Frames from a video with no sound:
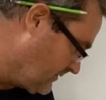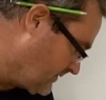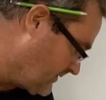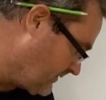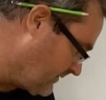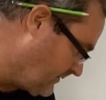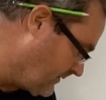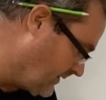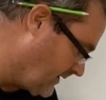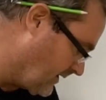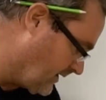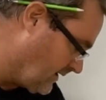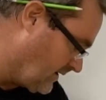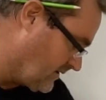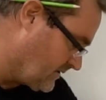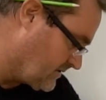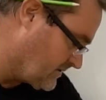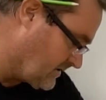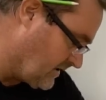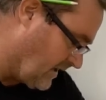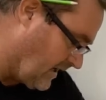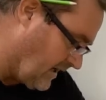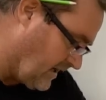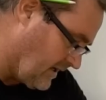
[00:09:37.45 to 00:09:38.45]
from the other
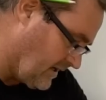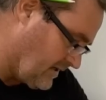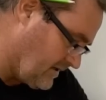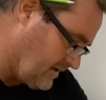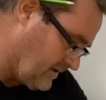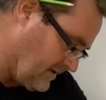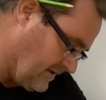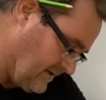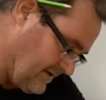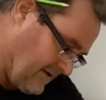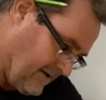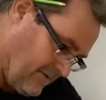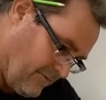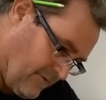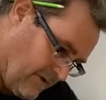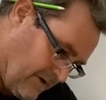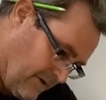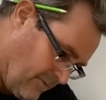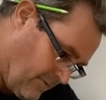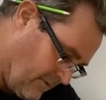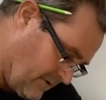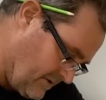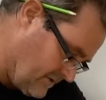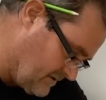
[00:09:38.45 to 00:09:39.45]
side, and that way
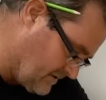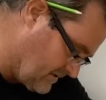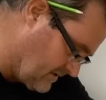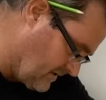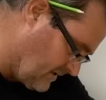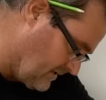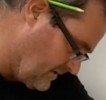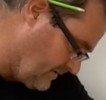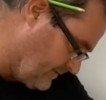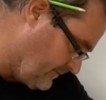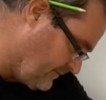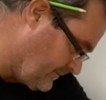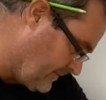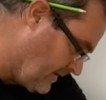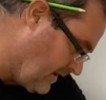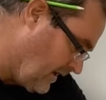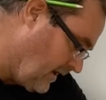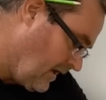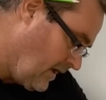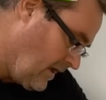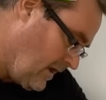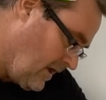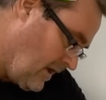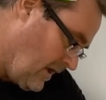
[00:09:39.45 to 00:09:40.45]
you wouldn't see them.
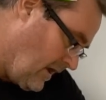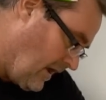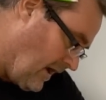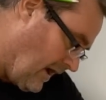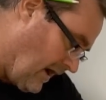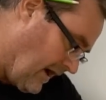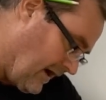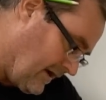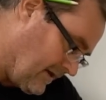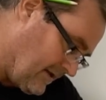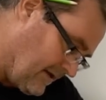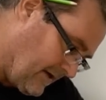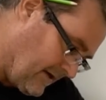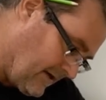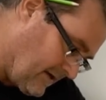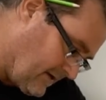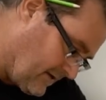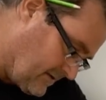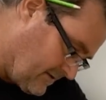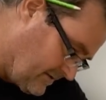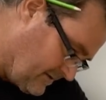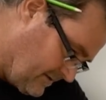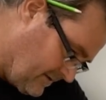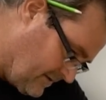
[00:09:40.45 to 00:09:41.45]
I like
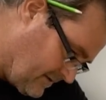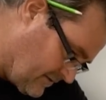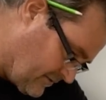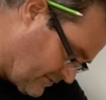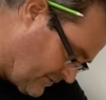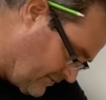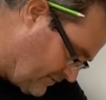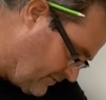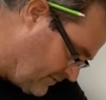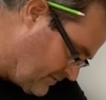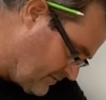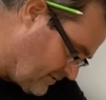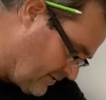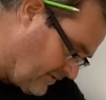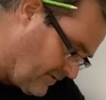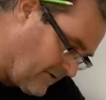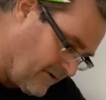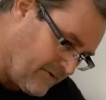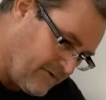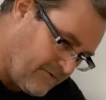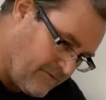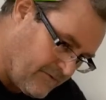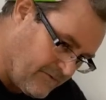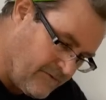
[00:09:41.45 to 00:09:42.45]
the screws
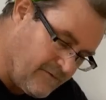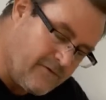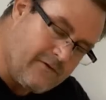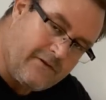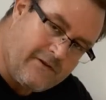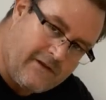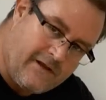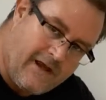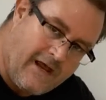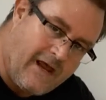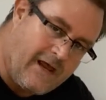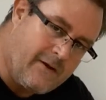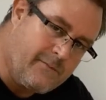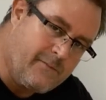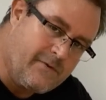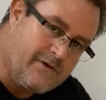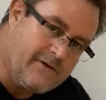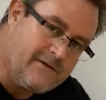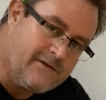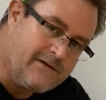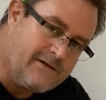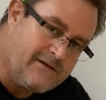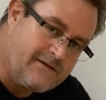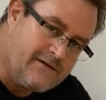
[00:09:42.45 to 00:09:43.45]
going through the
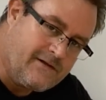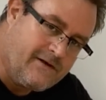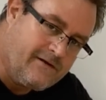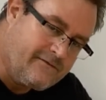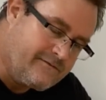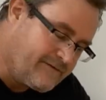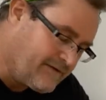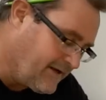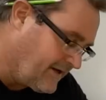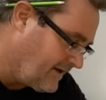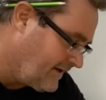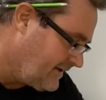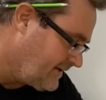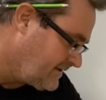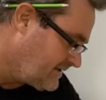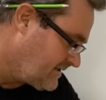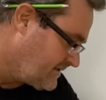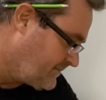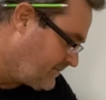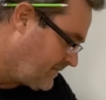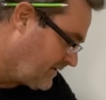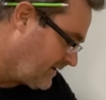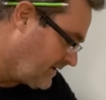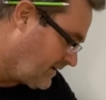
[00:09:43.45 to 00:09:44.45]
ibuildit dovetails
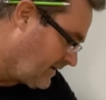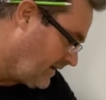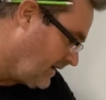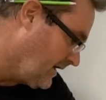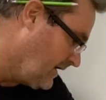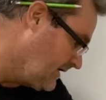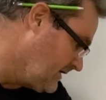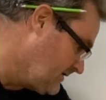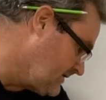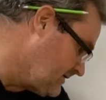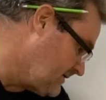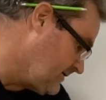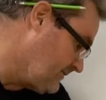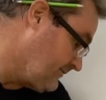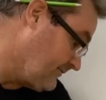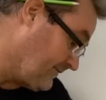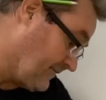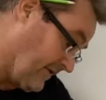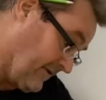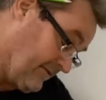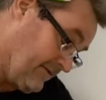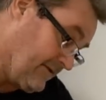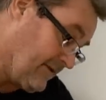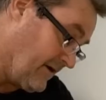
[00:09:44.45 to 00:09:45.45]
because
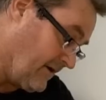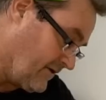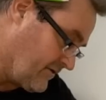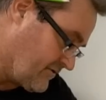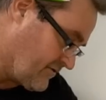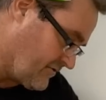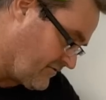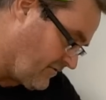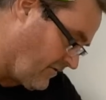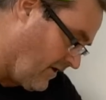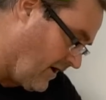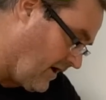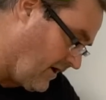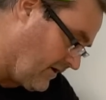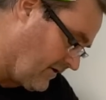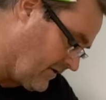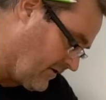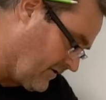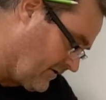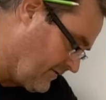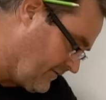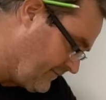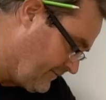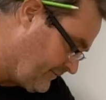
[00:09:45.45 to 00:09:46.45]
they're
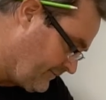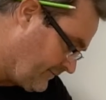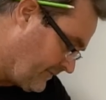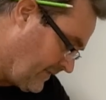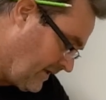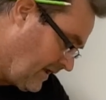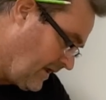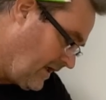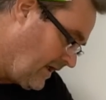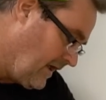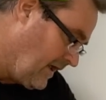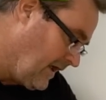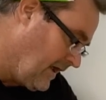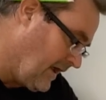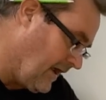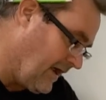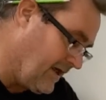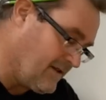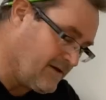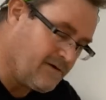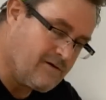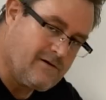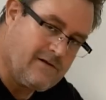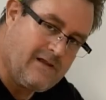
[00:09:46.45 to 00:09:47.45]
stronger
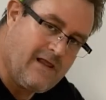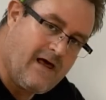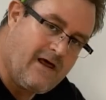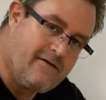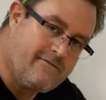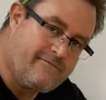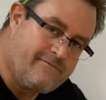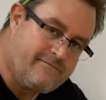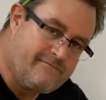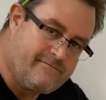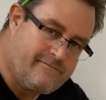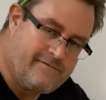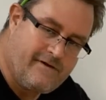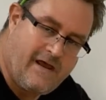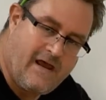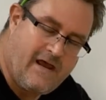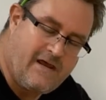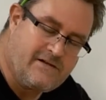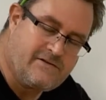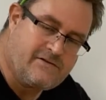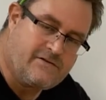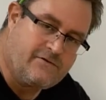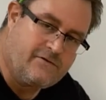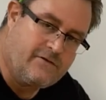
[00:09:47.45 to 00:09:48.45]
and they're a lot
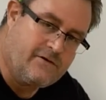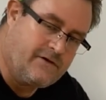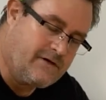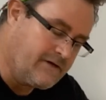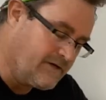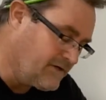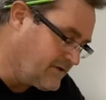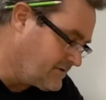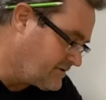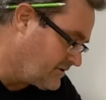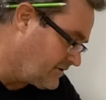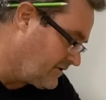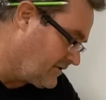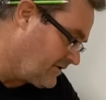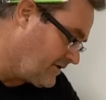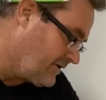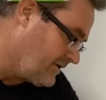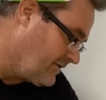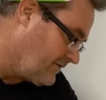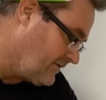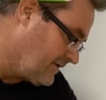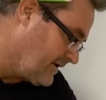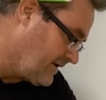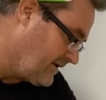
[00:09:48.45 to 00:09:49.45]
faster and easier. You
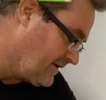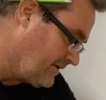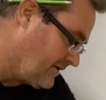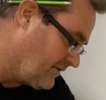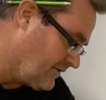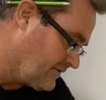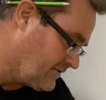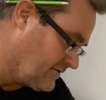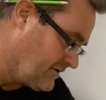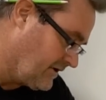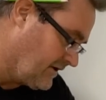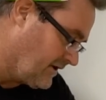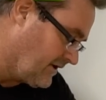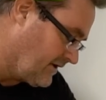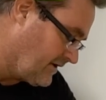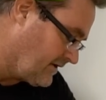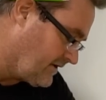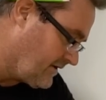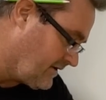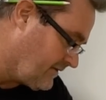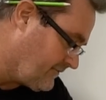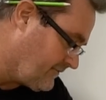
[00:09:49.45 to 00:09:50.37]
don't need no jig